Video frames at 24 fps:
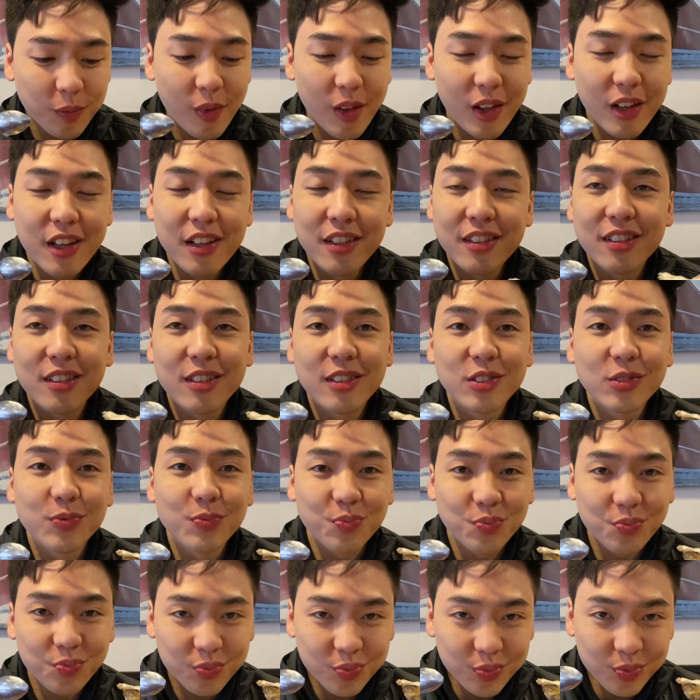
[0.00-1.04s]
It's
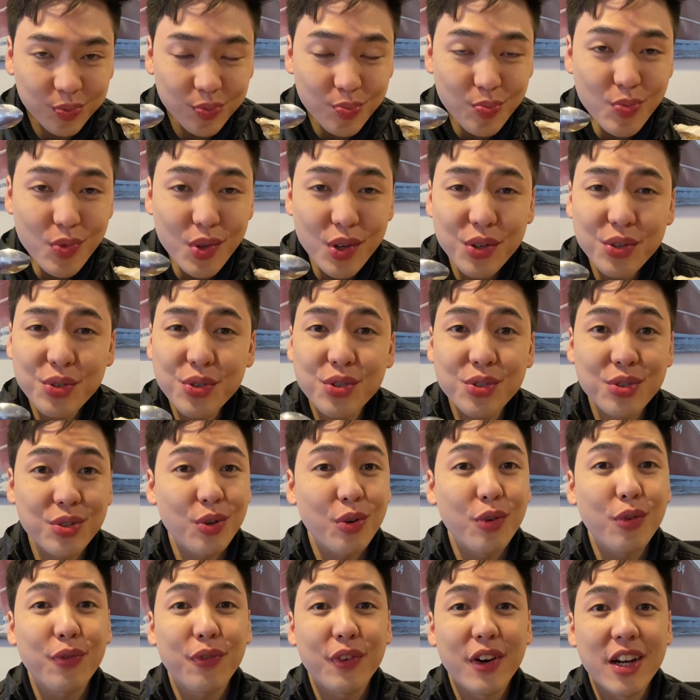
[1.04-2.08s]
so
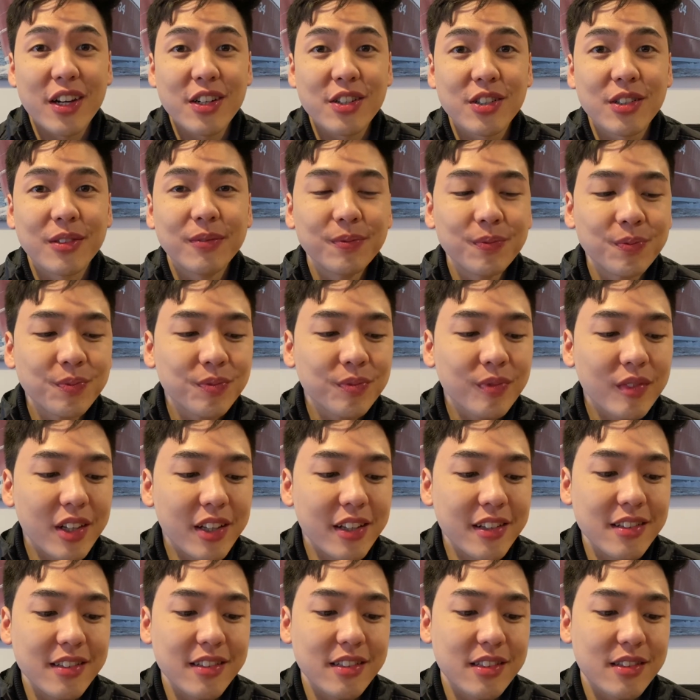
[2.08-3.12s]
fresh. It
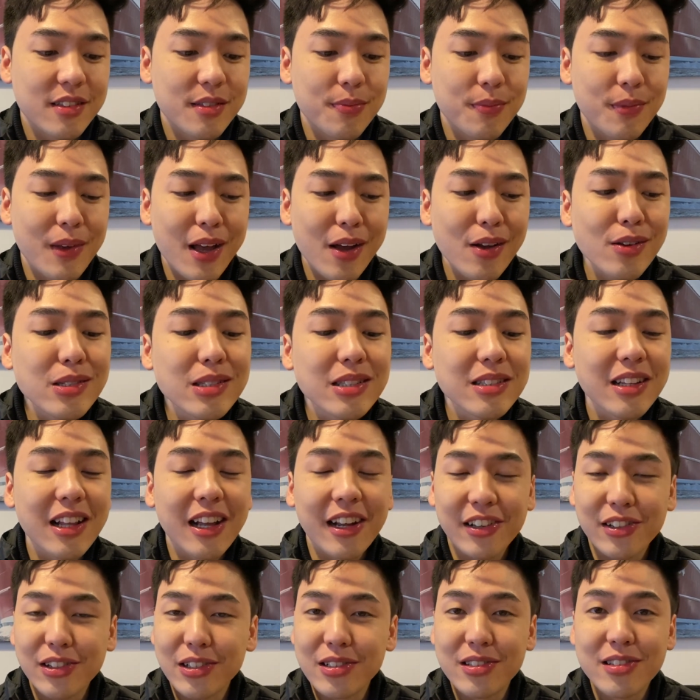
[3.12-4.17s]
smells
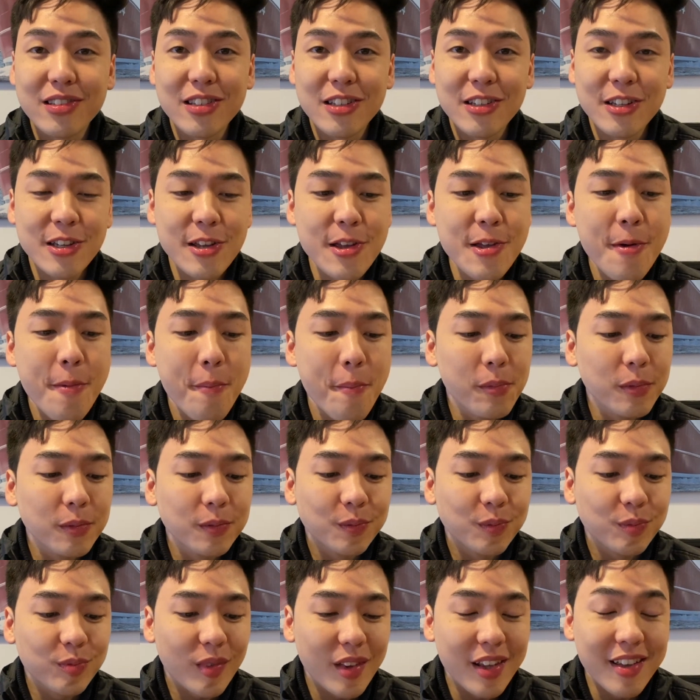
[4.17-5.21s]
like the sea.
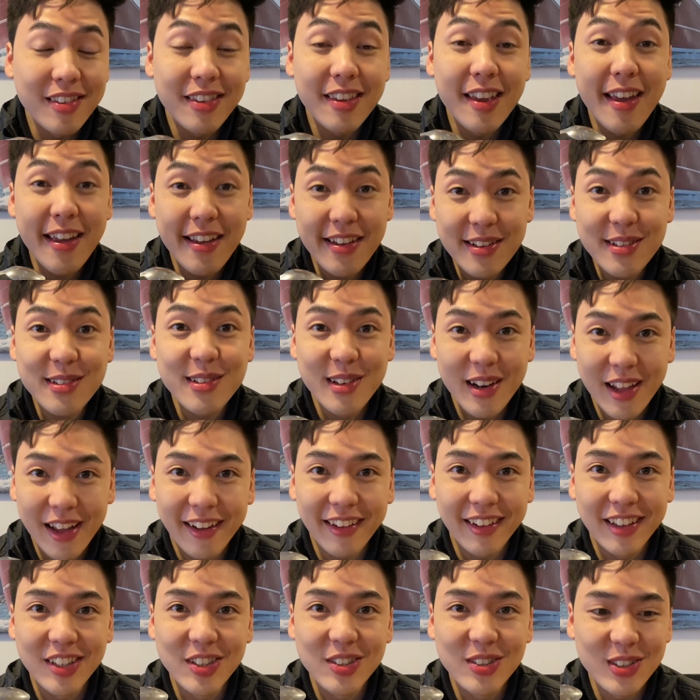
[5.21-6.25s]
It tastes like
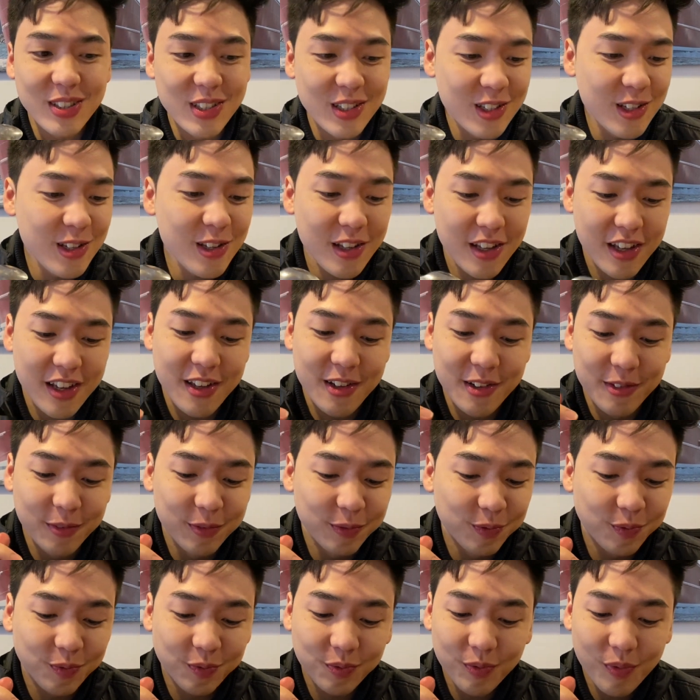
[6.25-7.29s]
the sea, and
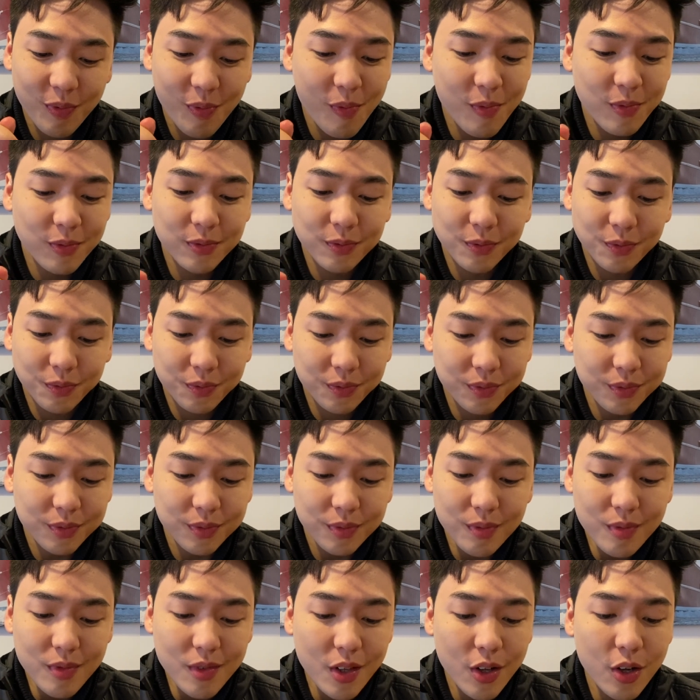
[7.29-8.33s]

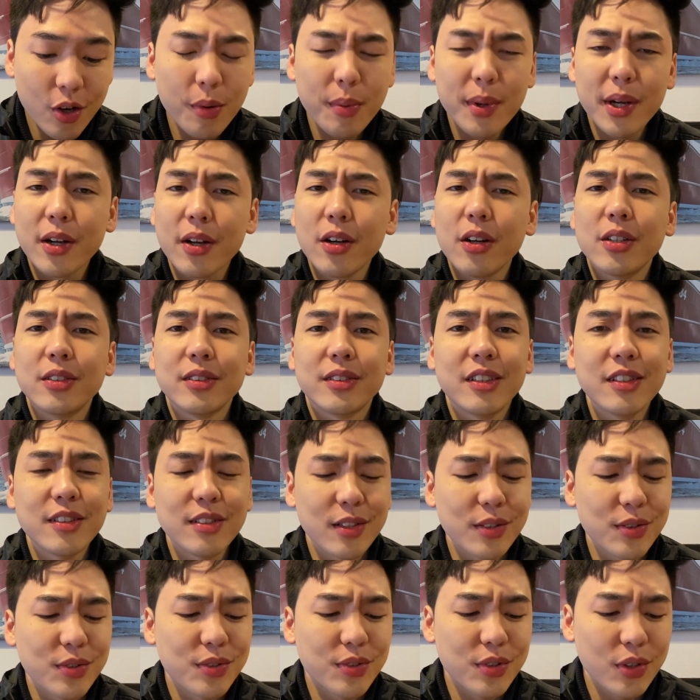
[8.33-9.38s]
oh my god, this is
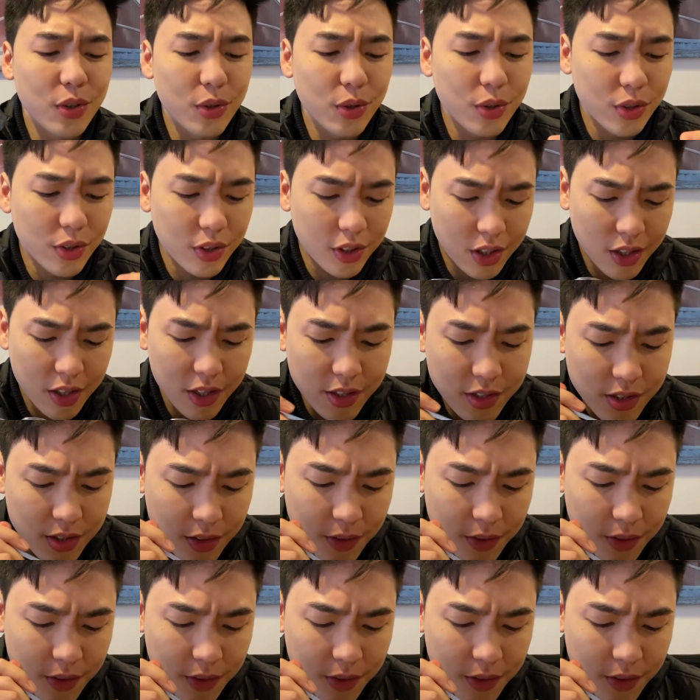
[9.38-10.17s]
so good, guys.